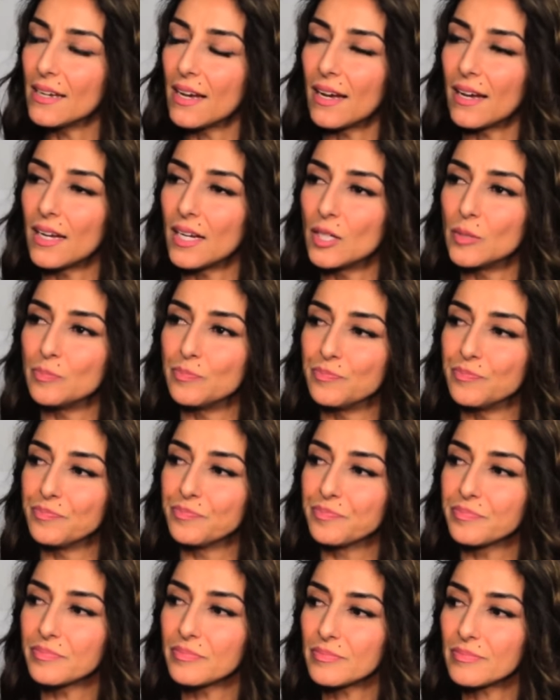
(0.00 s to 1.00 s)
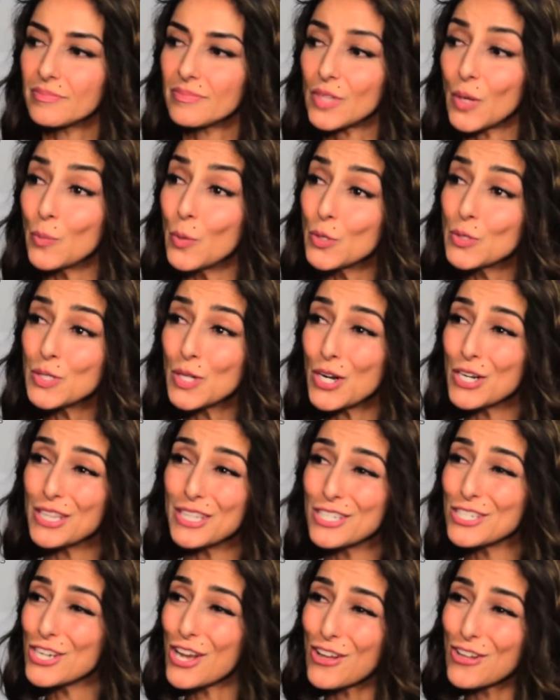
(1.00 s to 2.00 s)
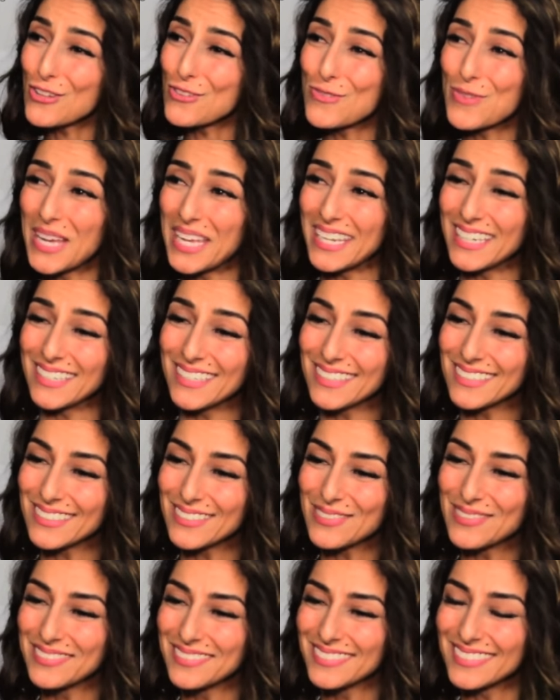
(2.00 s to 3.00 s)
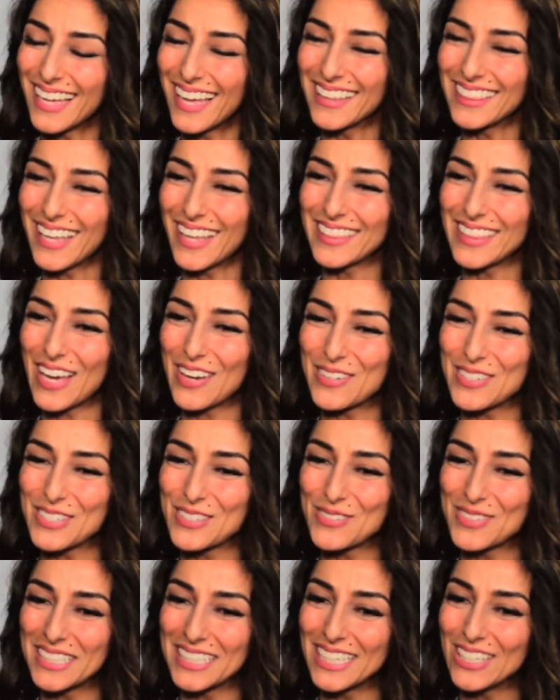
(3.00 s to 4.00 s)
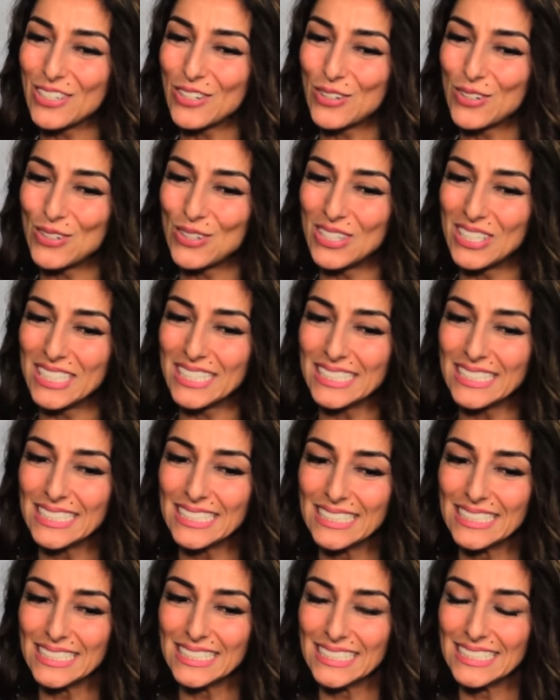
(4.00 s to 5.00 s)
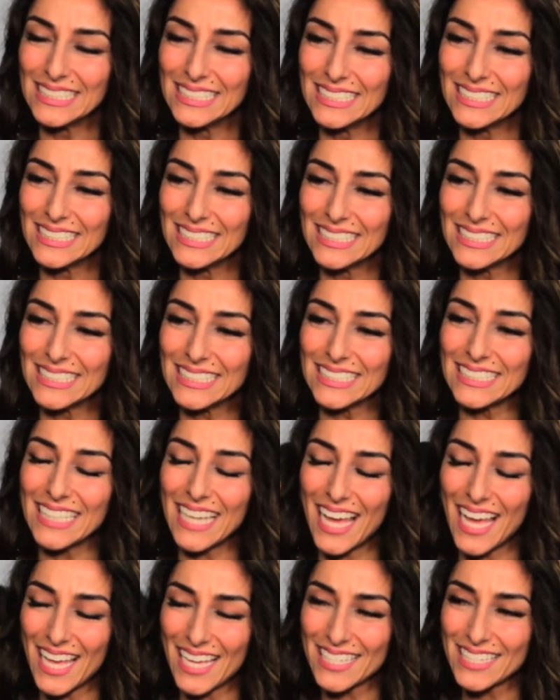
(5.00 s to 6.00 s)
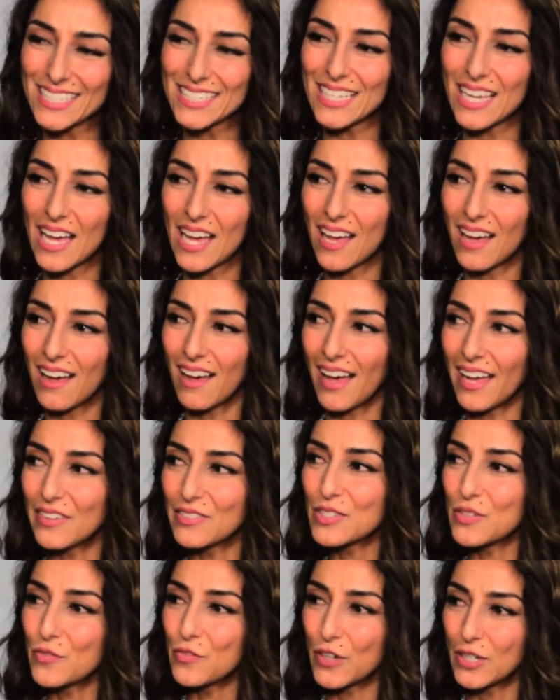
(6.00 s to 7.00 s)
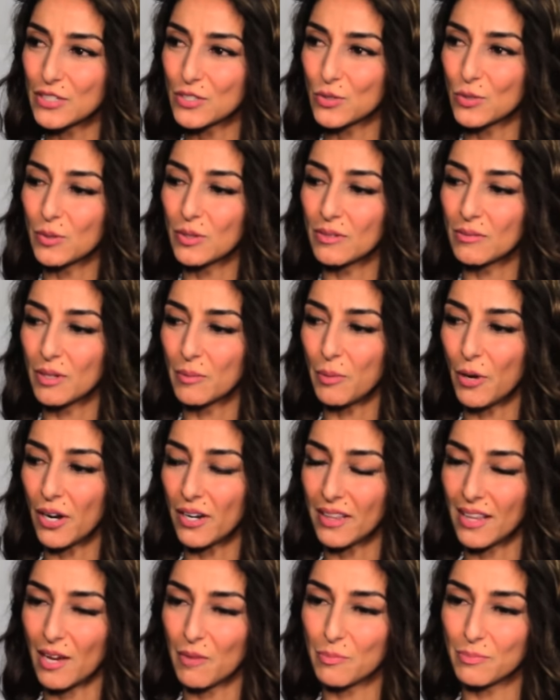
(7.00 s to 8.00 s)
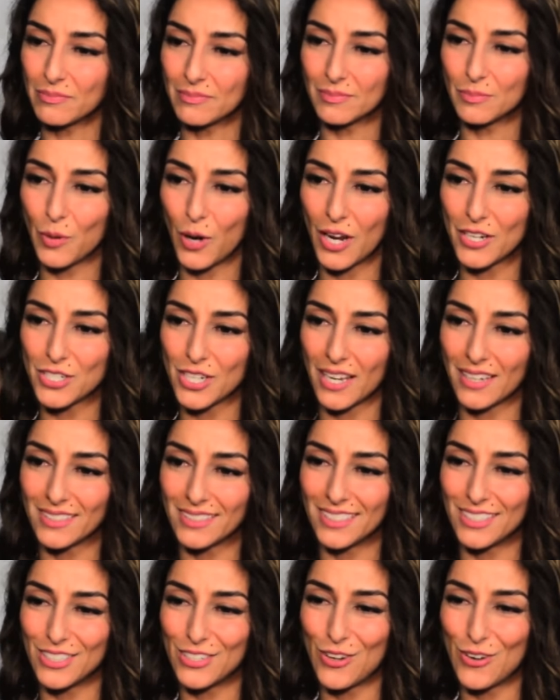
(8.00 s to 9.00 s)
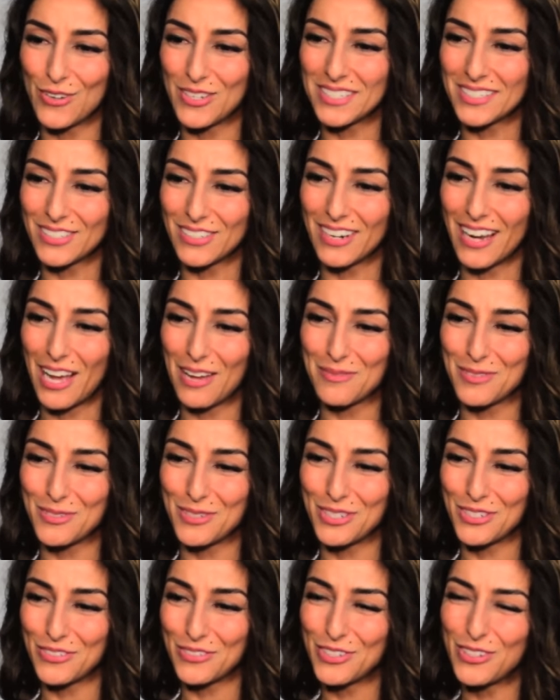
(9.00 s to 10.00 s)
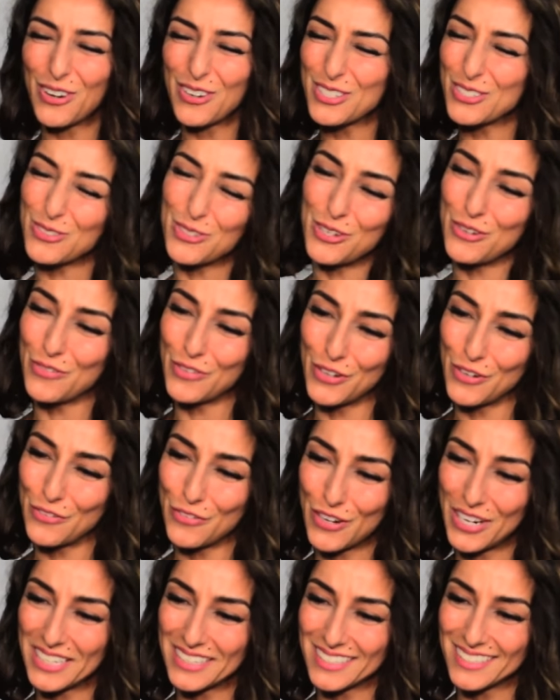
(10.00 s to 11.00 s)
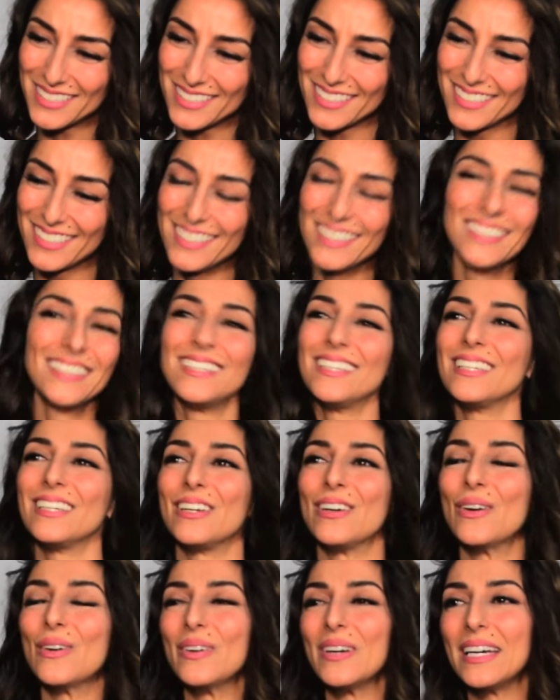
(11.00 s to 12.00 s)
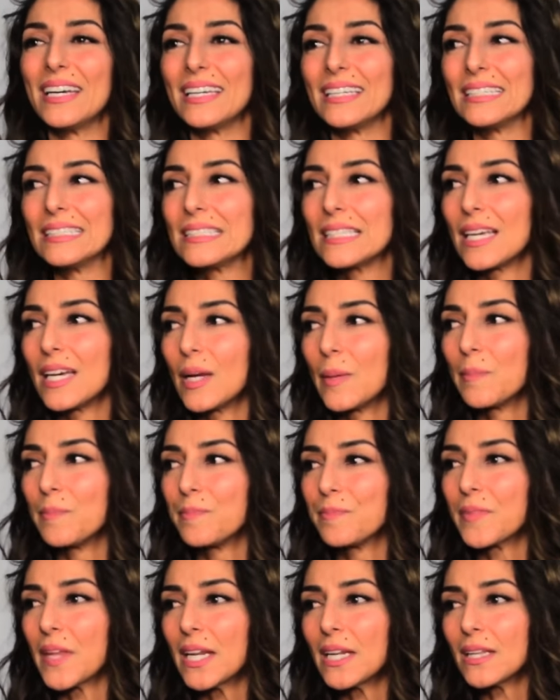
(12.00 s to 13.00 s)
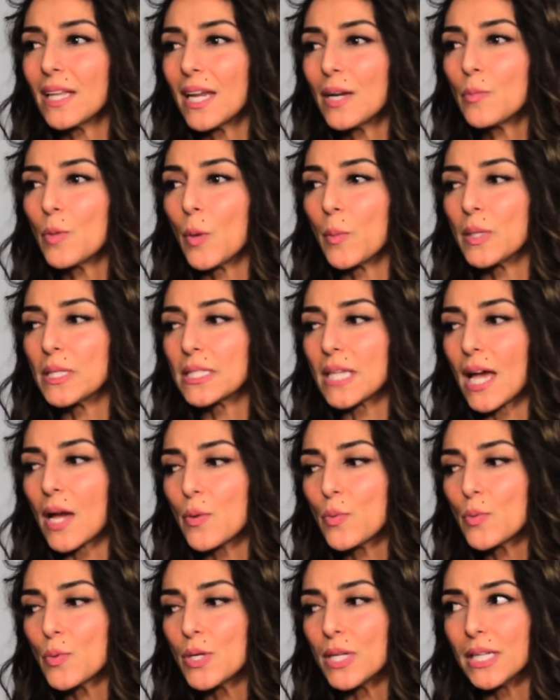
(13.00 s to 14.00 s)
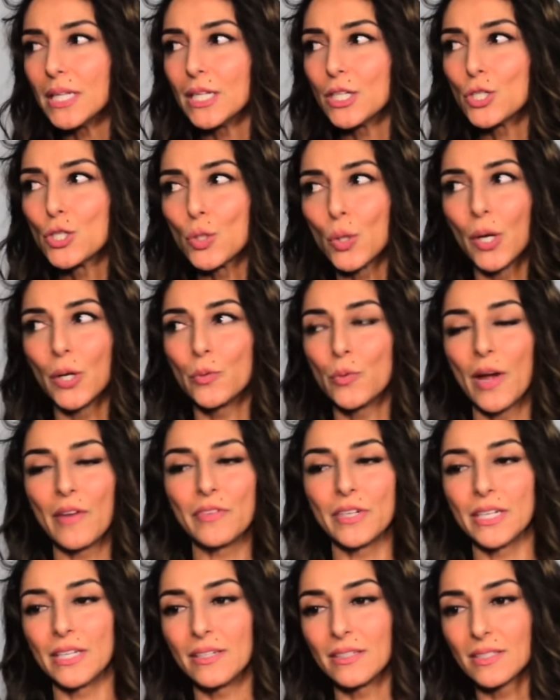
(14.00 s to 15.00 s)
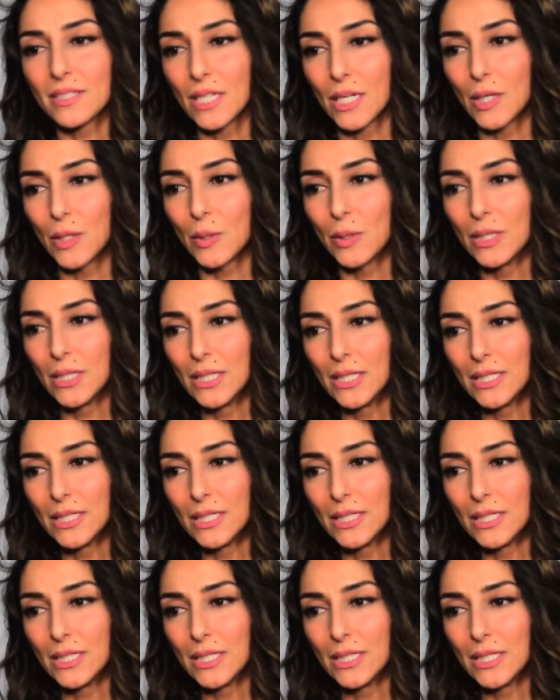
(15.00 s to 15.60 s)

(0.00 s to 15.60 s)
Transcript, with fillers: um, Mozart in the Jungle win. I thought that was really cool. very sweet speech. Yes, uh, I have some friends who are a part of that project, and you always are happy when you you always root for your friends, you know. And um, and a lot of moments, I really enjoyed Revenant, so